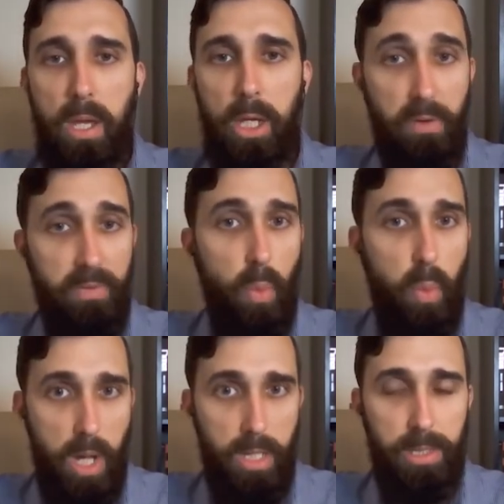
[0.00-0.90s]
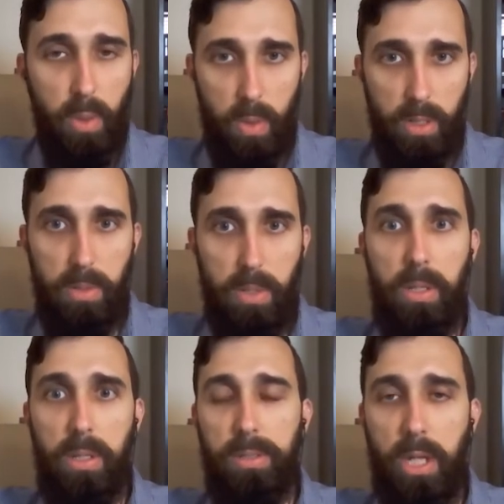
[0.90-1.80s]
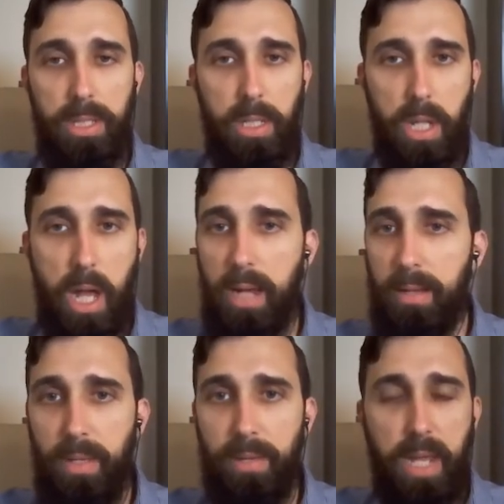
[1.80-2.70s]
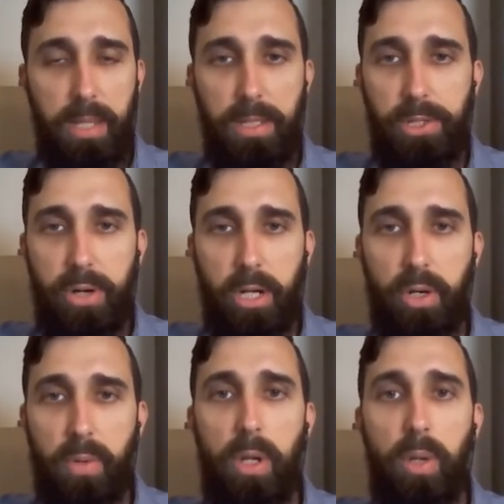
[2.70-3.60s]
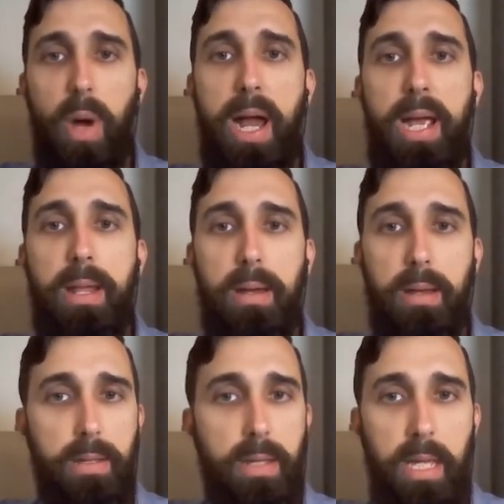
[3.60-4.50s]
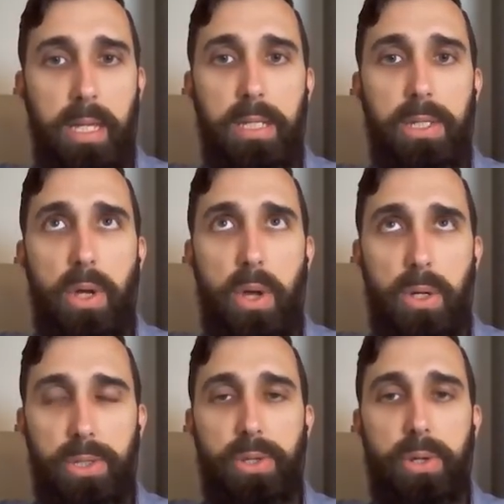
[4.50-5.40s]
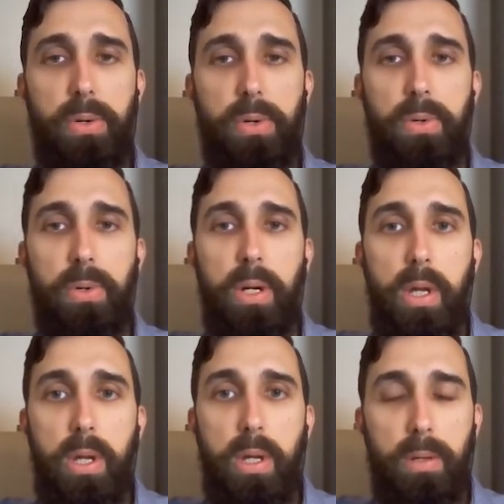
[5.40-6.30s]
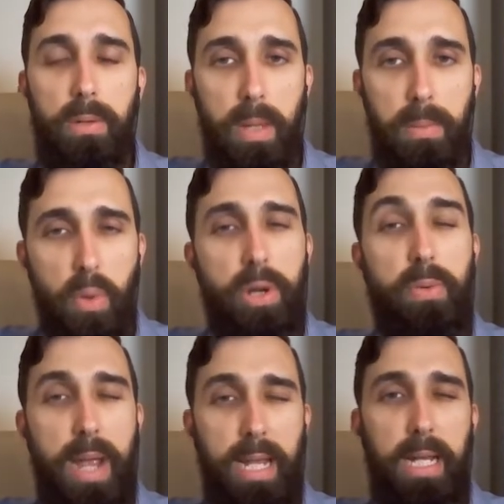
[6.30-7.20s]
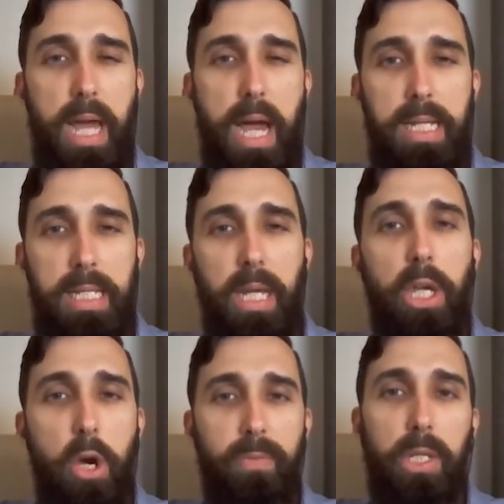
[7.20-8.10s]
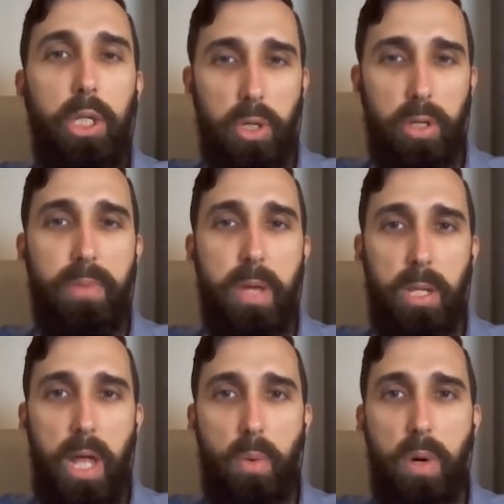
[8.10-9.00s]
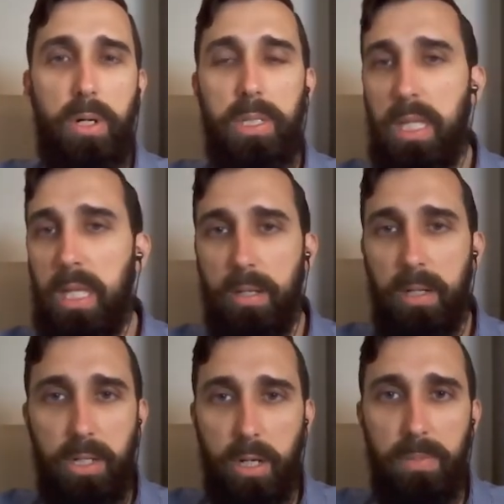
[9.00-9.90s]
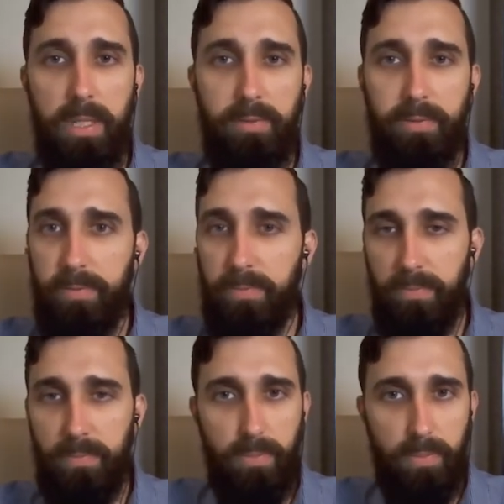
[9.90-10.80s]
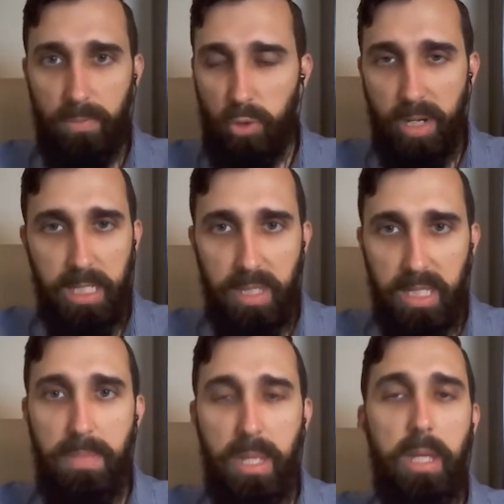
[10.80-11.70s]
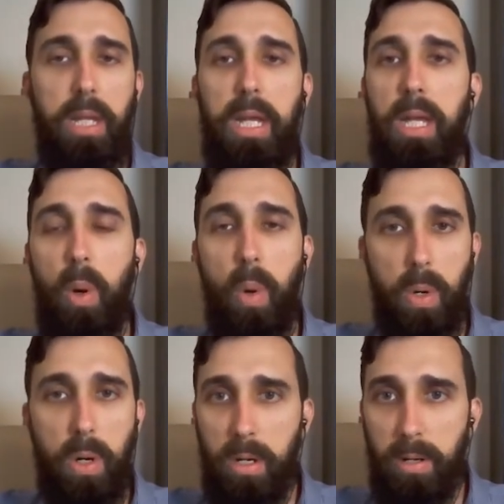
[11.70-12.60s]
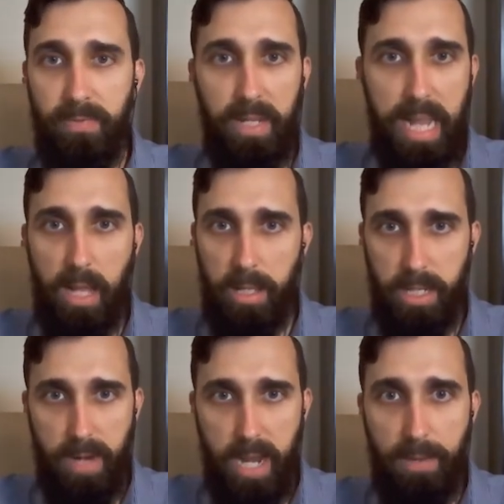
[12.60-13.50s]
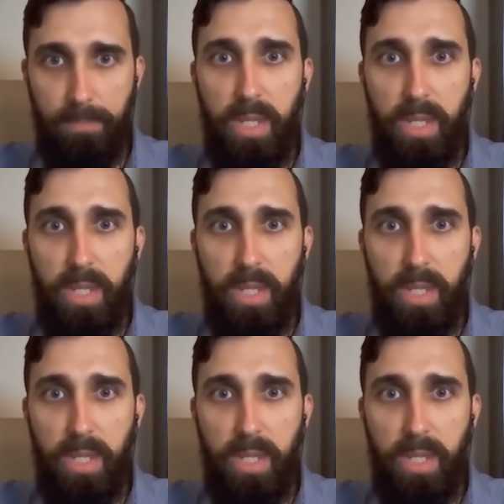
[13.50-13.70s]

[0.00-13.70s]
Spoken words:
COVID was horrible, it's caused a lot of death and destruction worldwide. It is also important to recognize that COVID could have been a lot worse, either in terms of transmissibility or fatality rate.